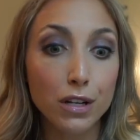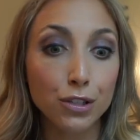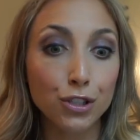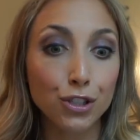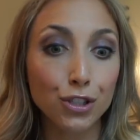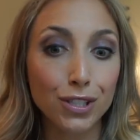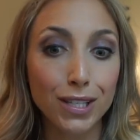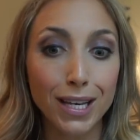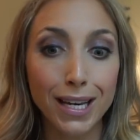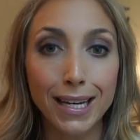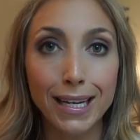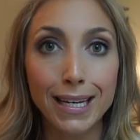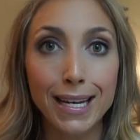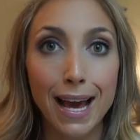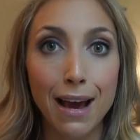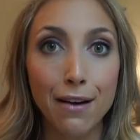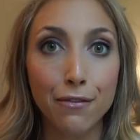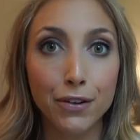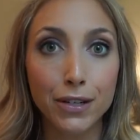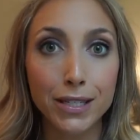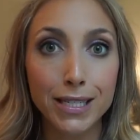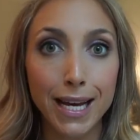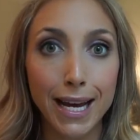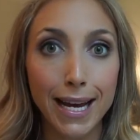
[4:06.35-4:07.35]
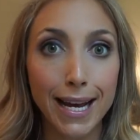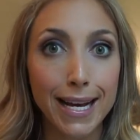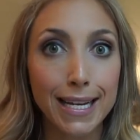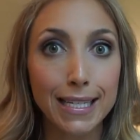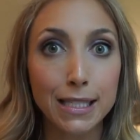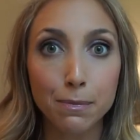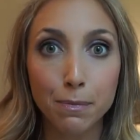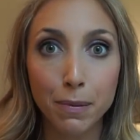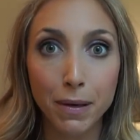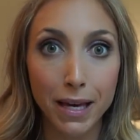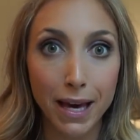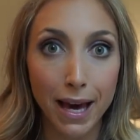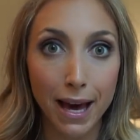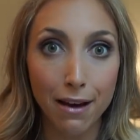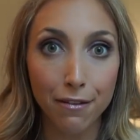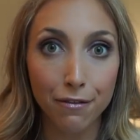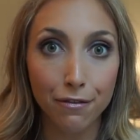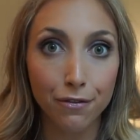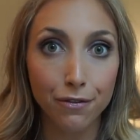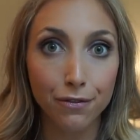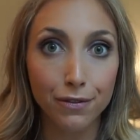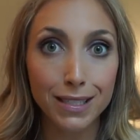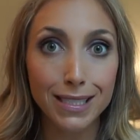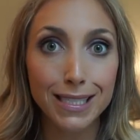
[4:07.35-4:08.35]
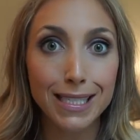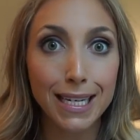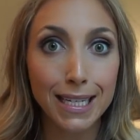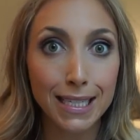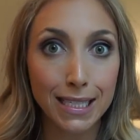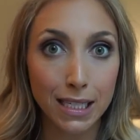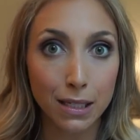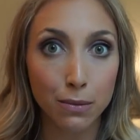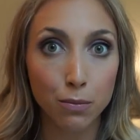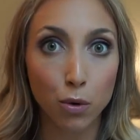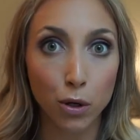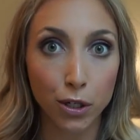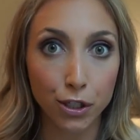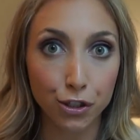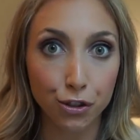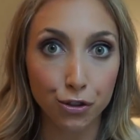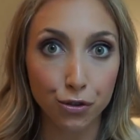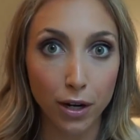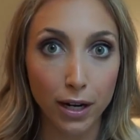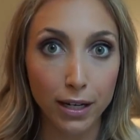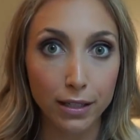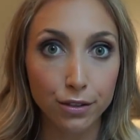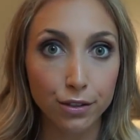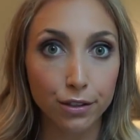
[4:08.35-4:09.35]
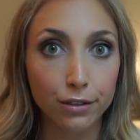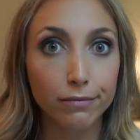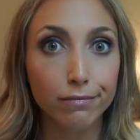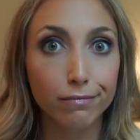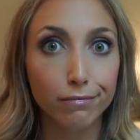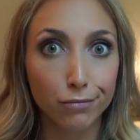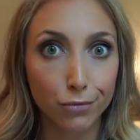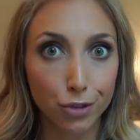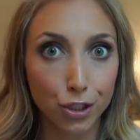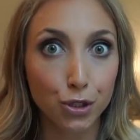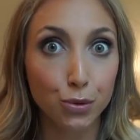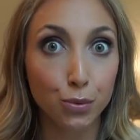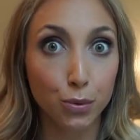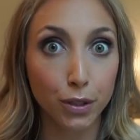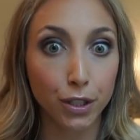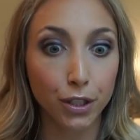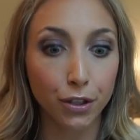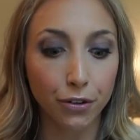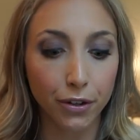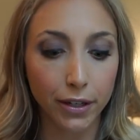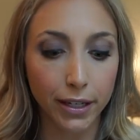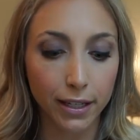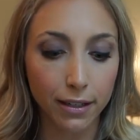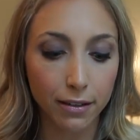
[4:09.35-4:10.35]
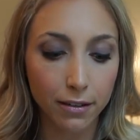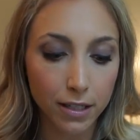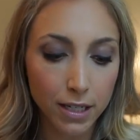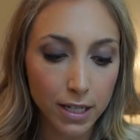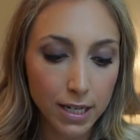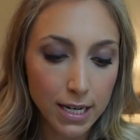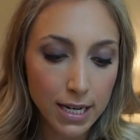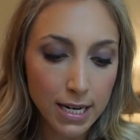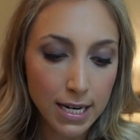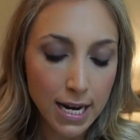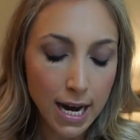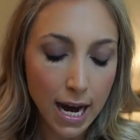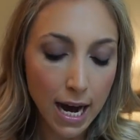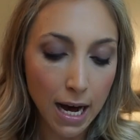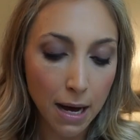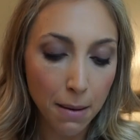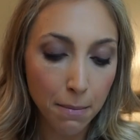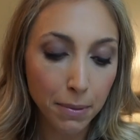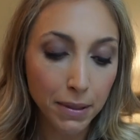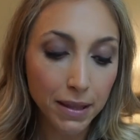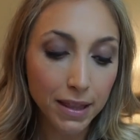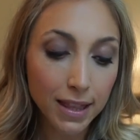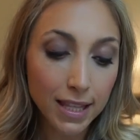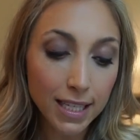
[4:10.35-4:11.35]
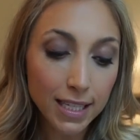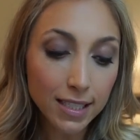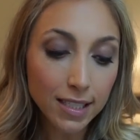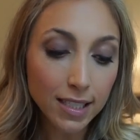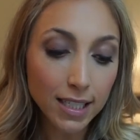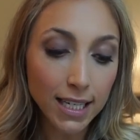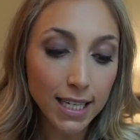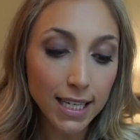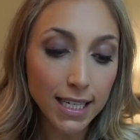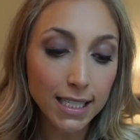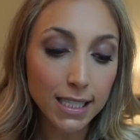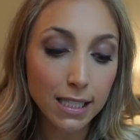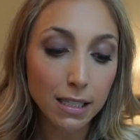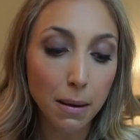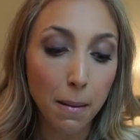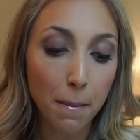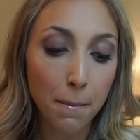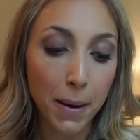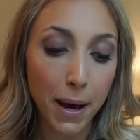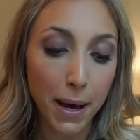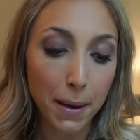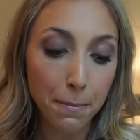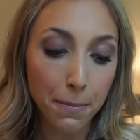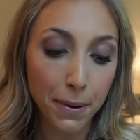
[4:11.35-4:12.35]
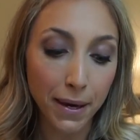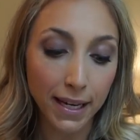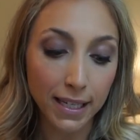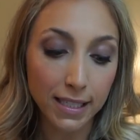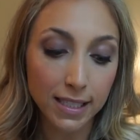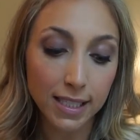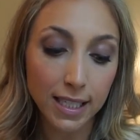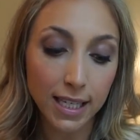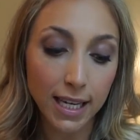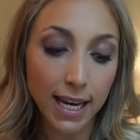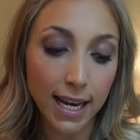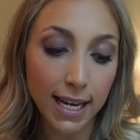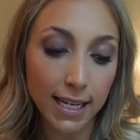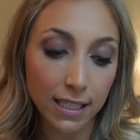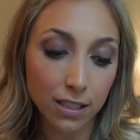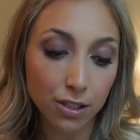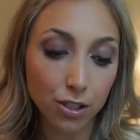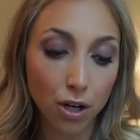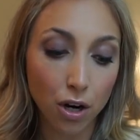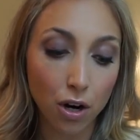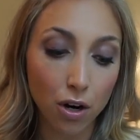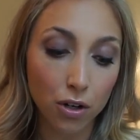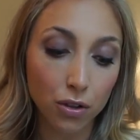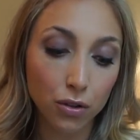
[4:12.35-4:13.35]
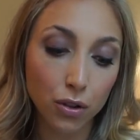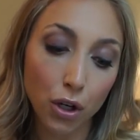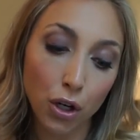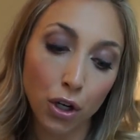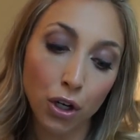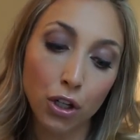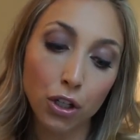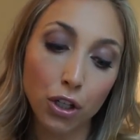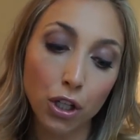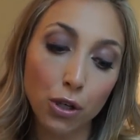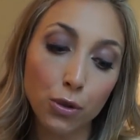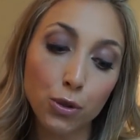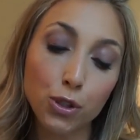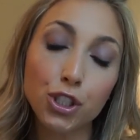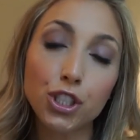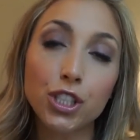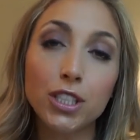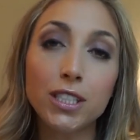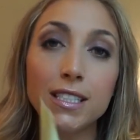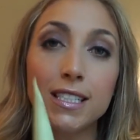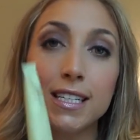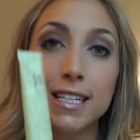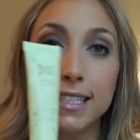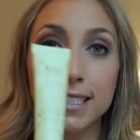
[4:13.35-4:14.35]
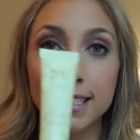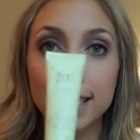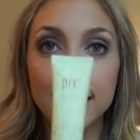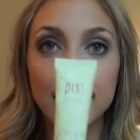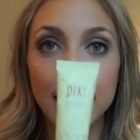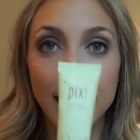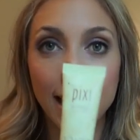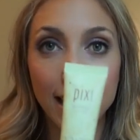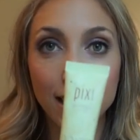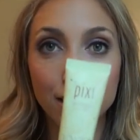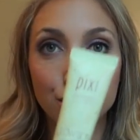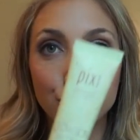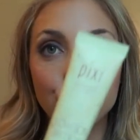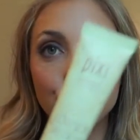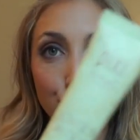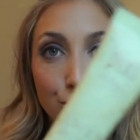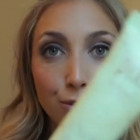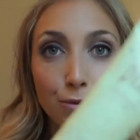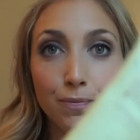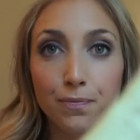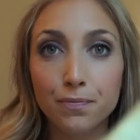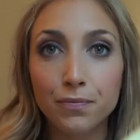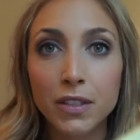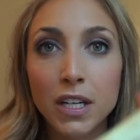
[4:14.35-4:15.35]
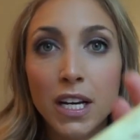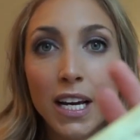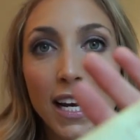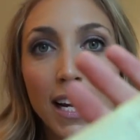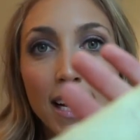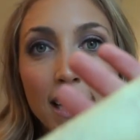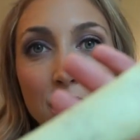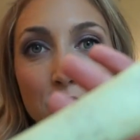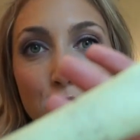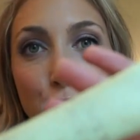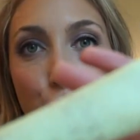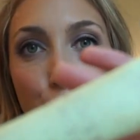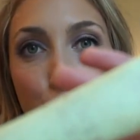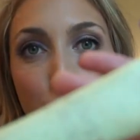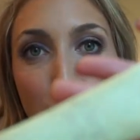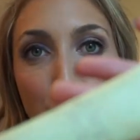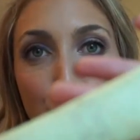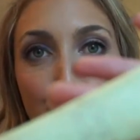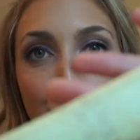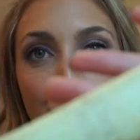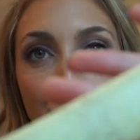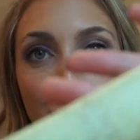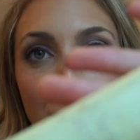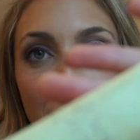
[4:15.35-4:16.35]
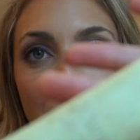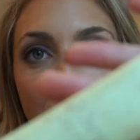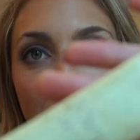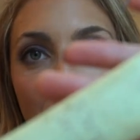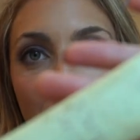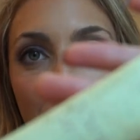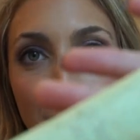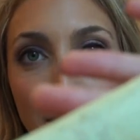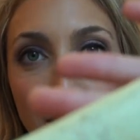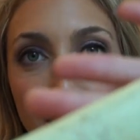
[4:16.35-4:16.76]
just like an everyday SPF tinted moisturizer. It's really great. But this is by Pixi and it's called Glotion DayDew. It is a really dirty bottle